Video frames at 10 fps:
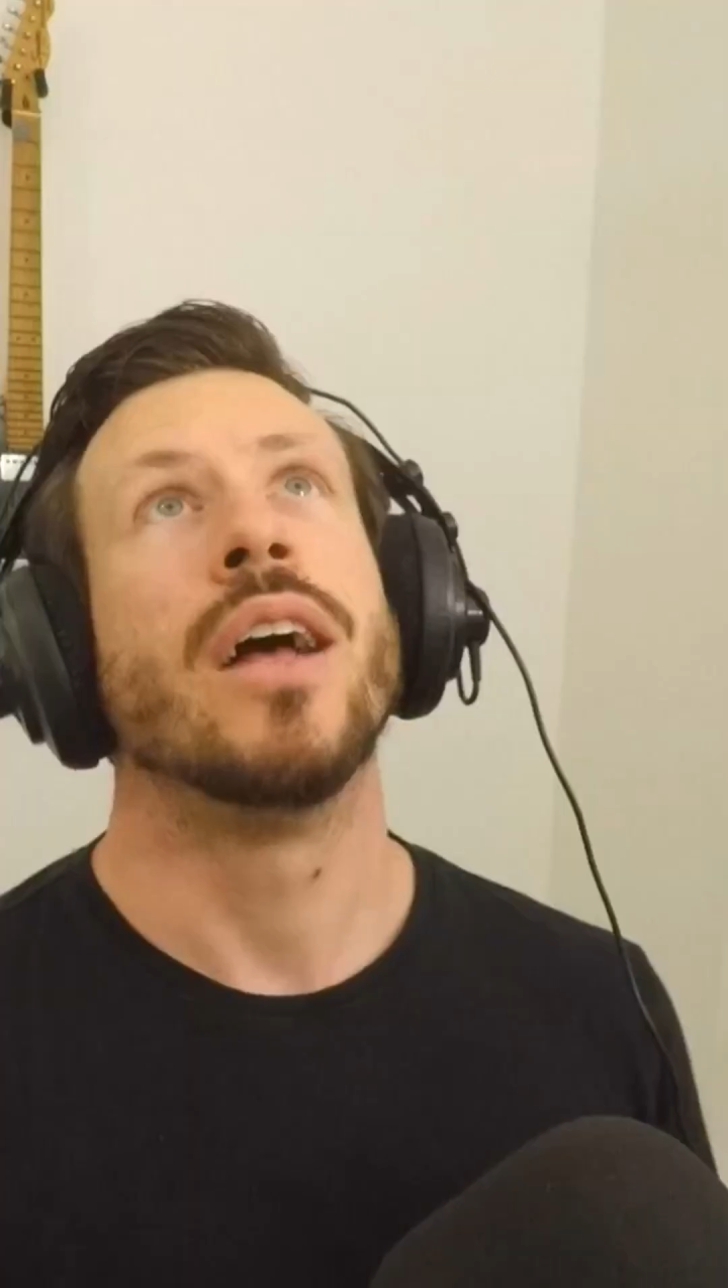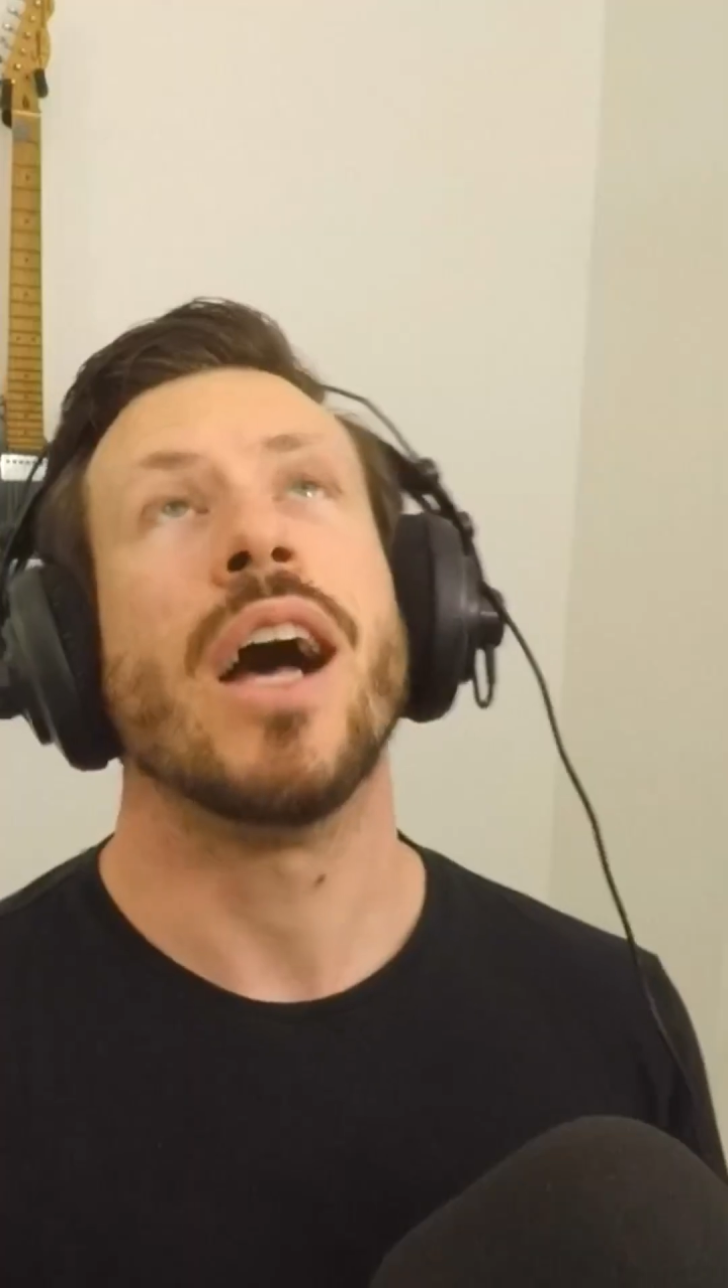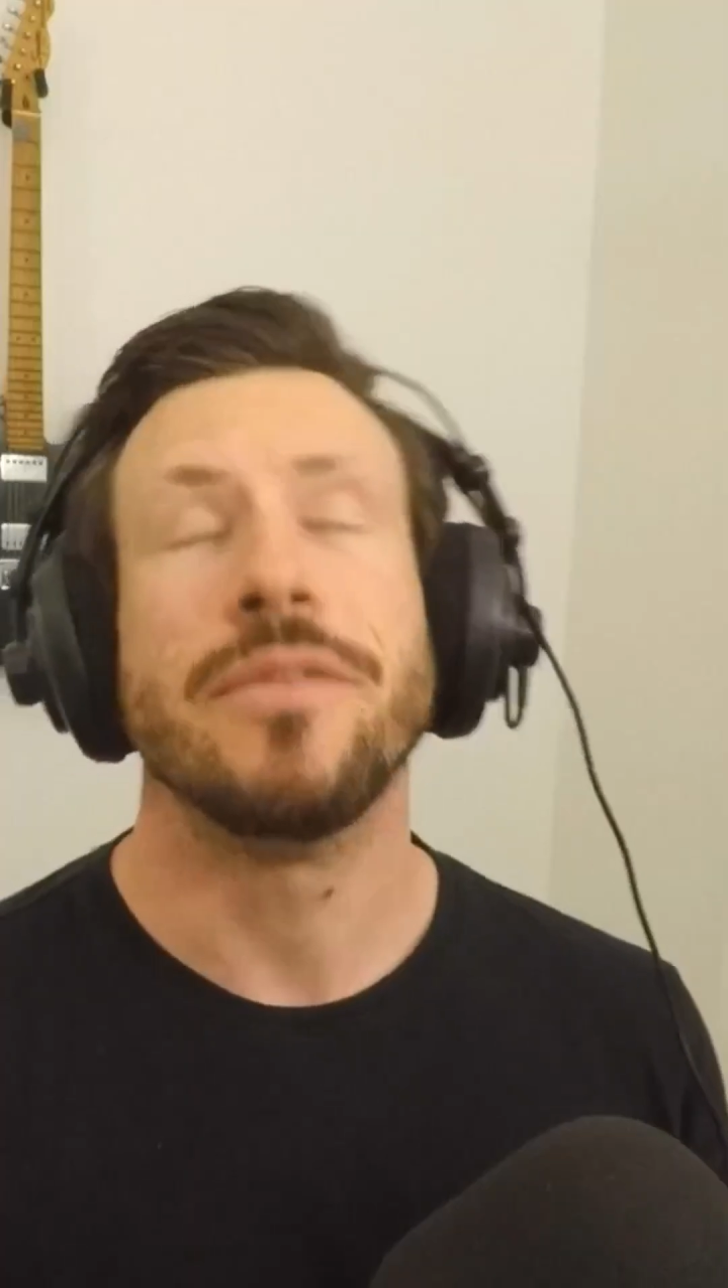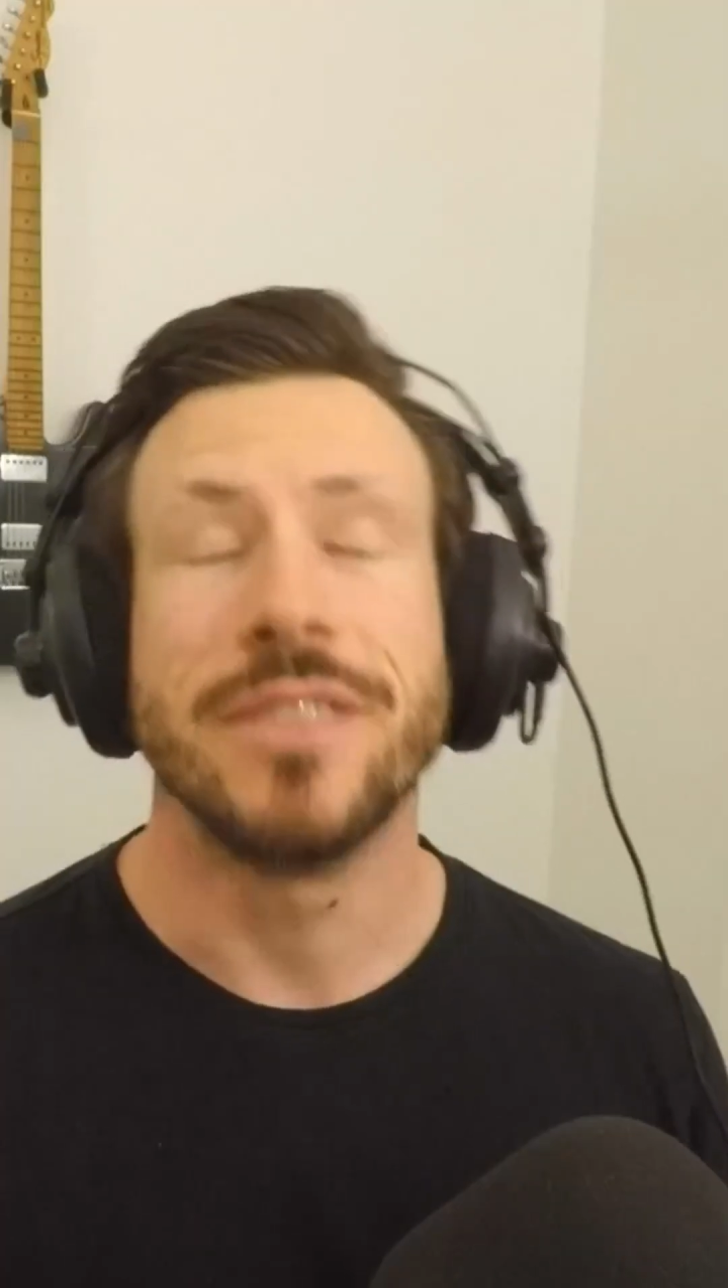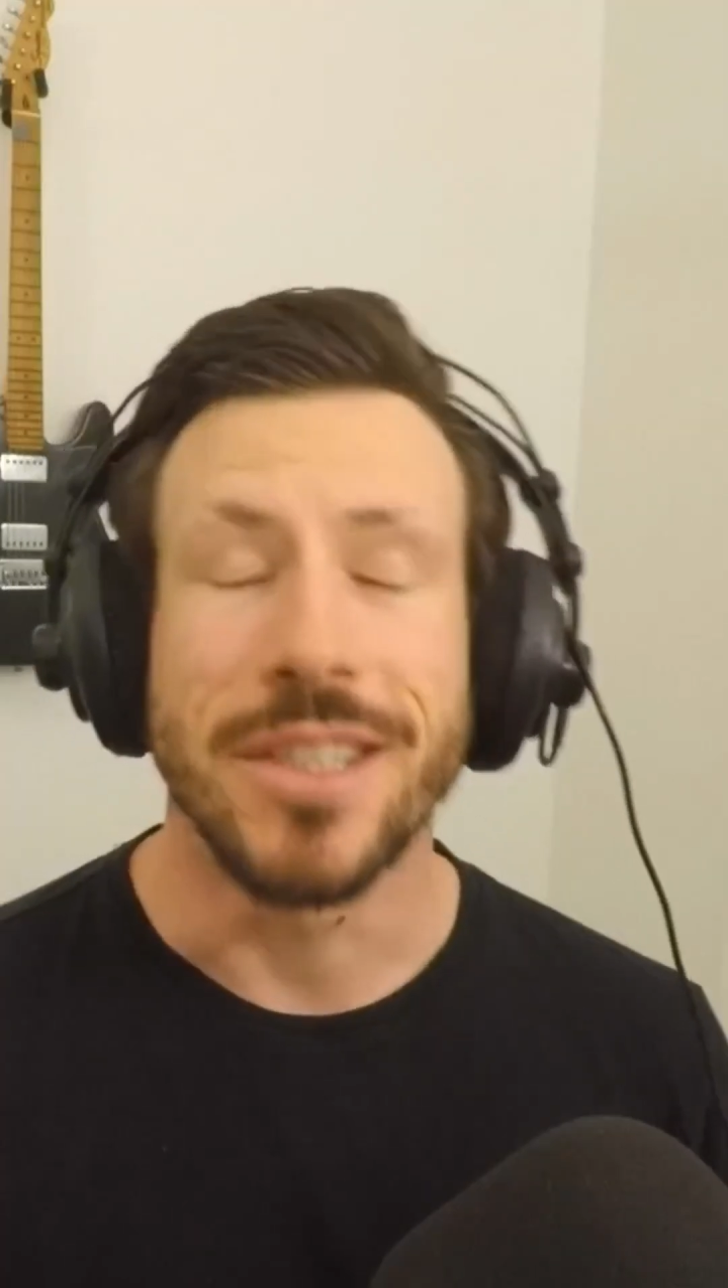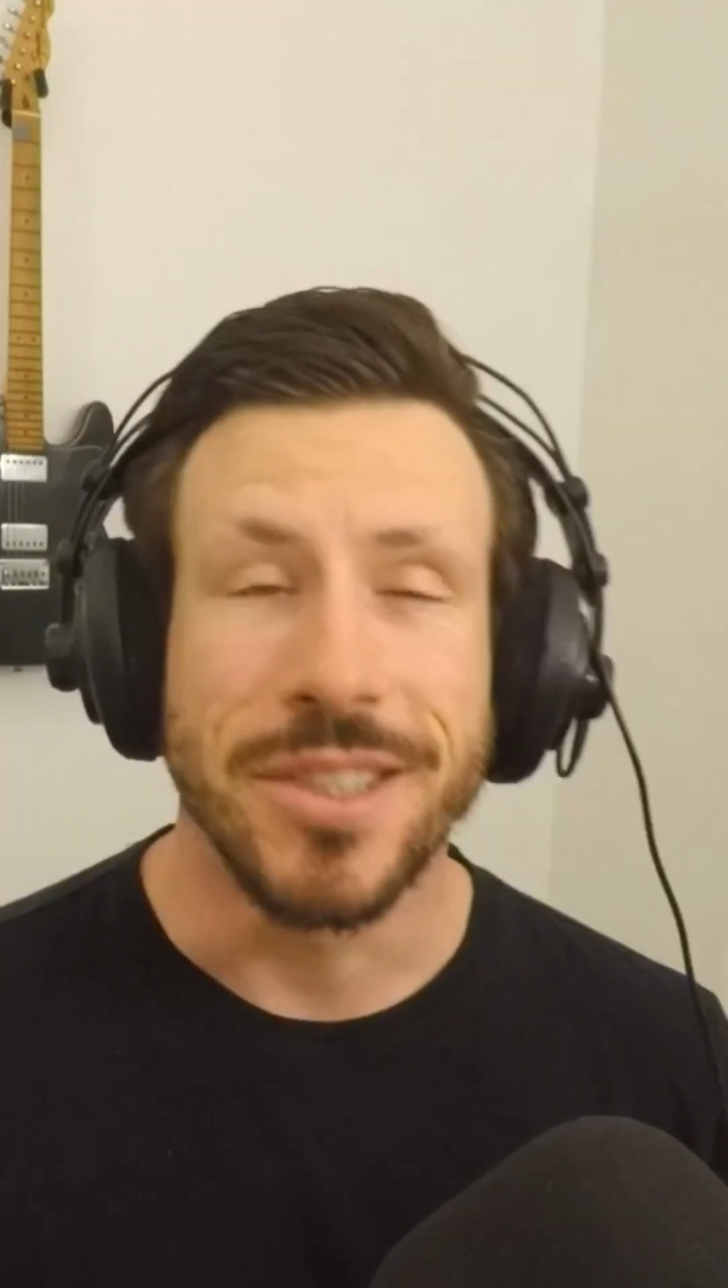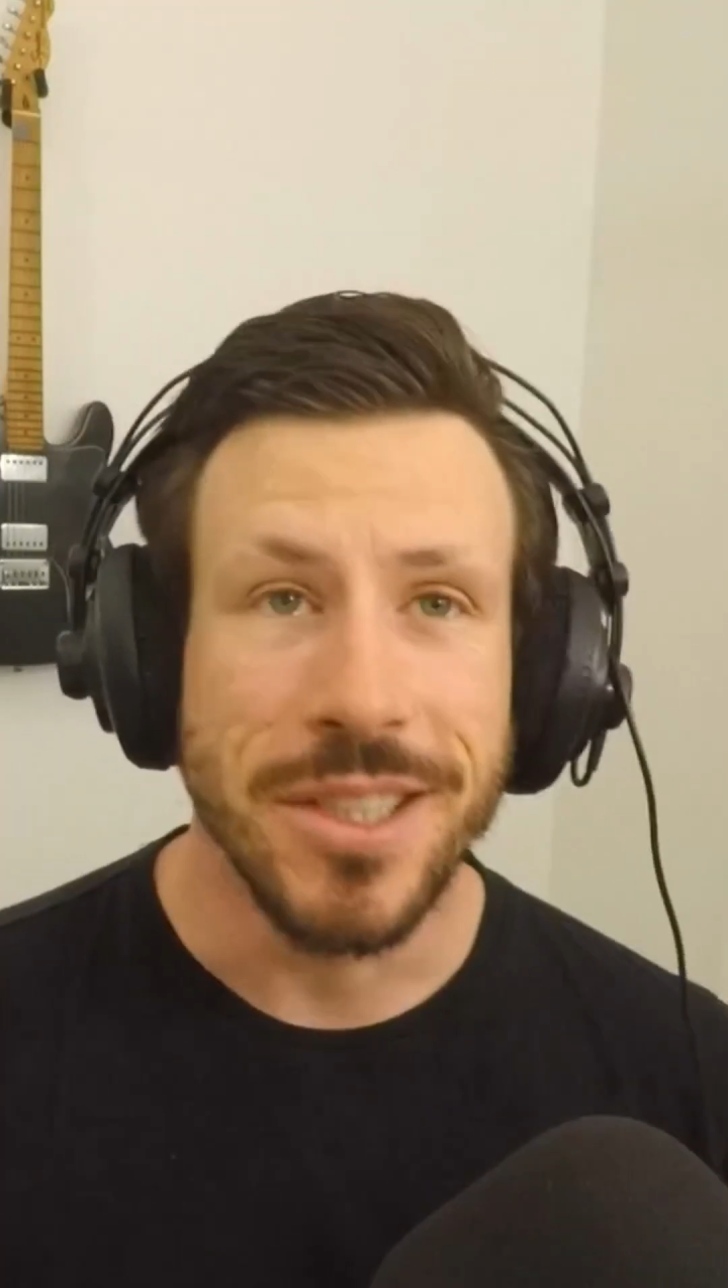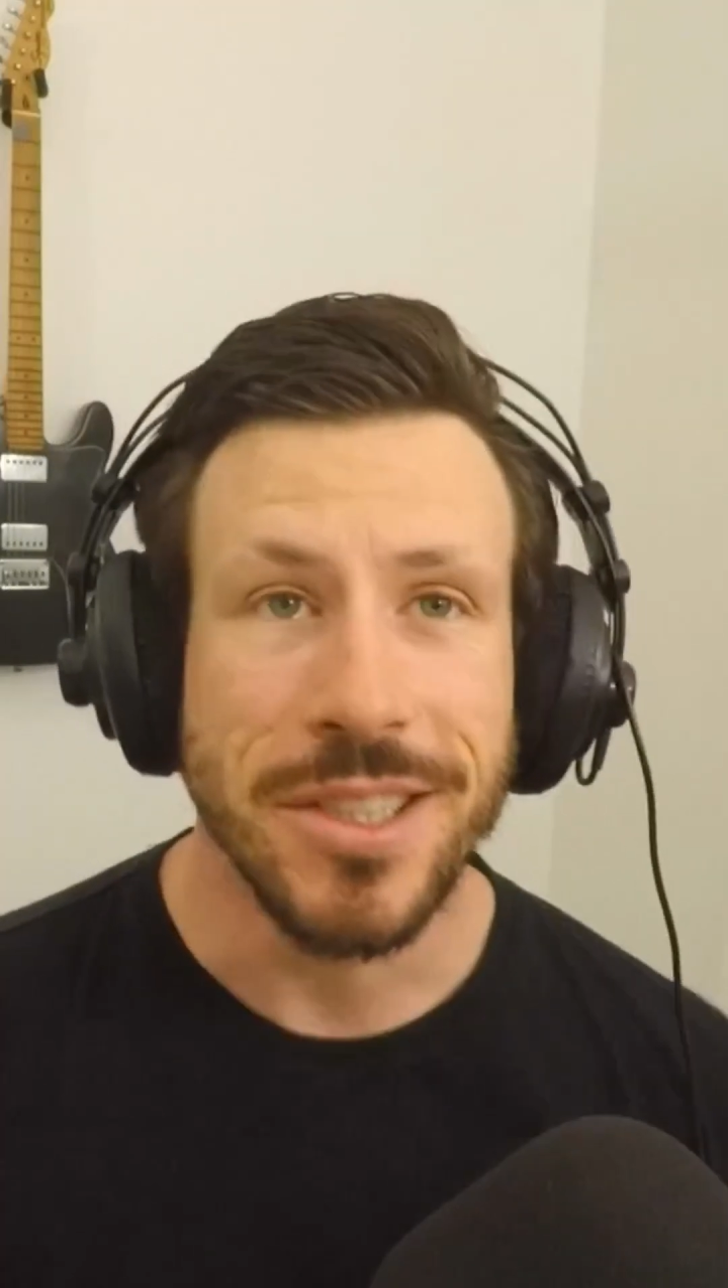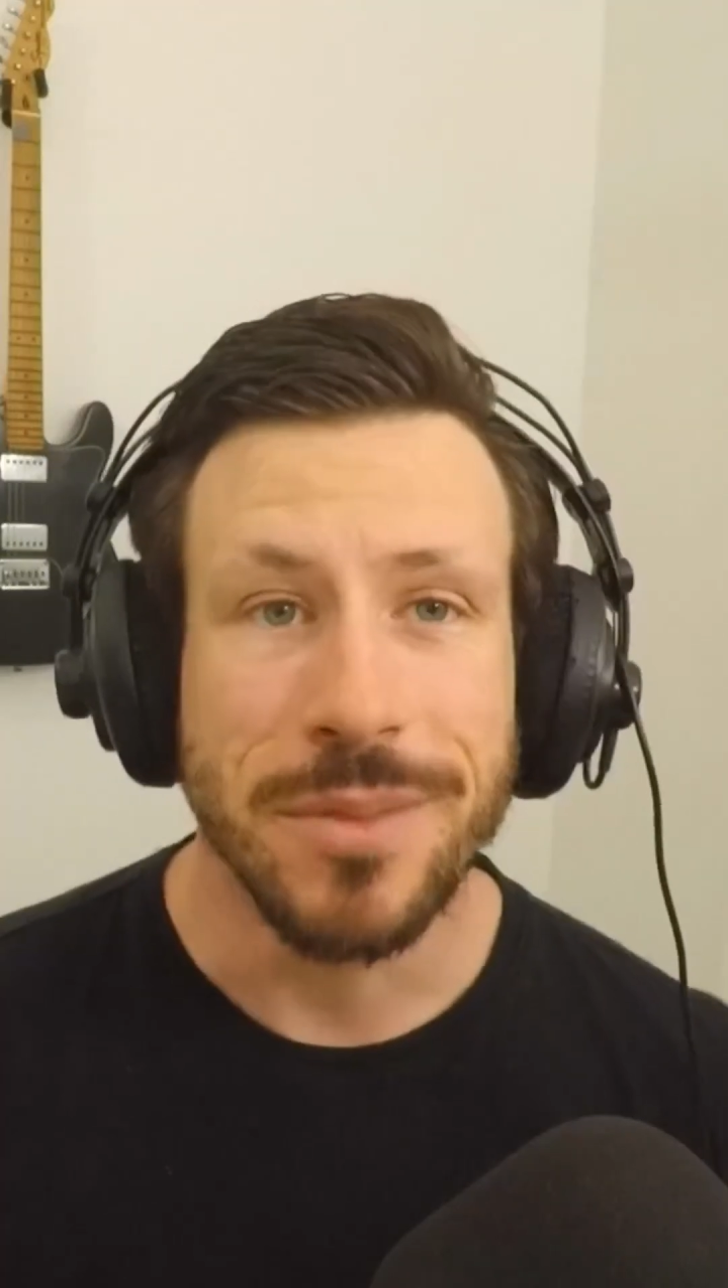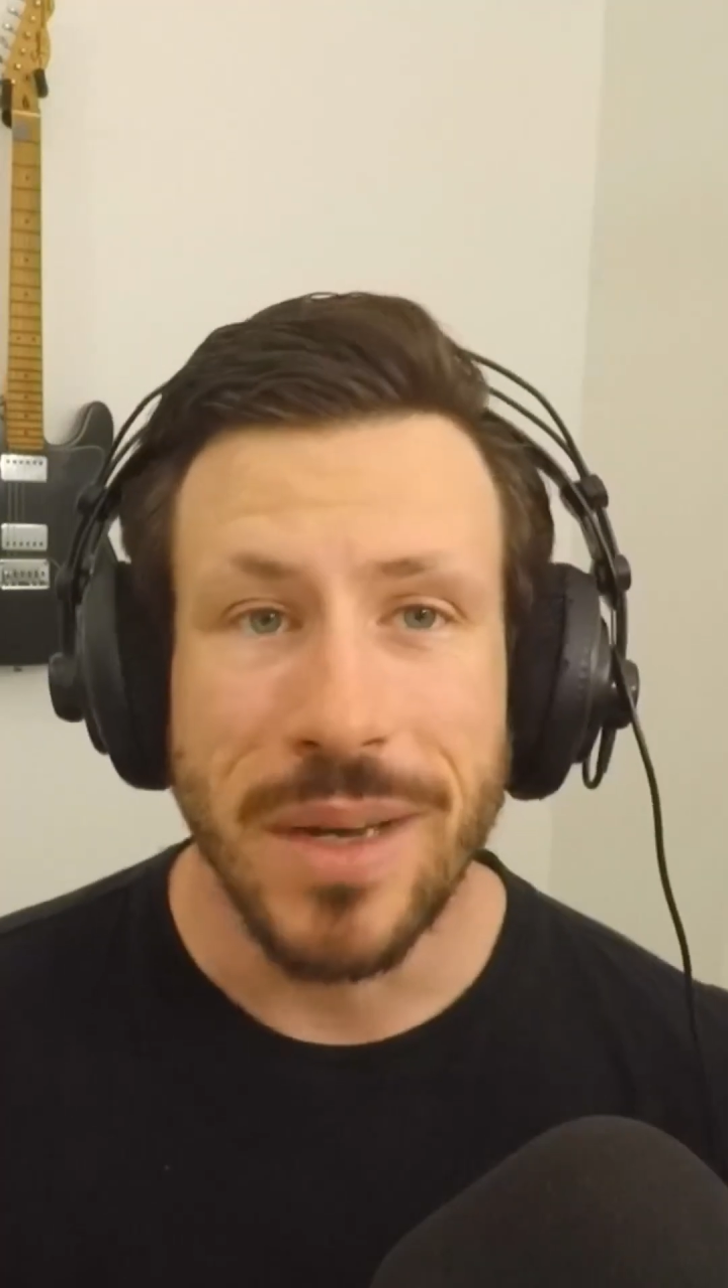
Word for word: After six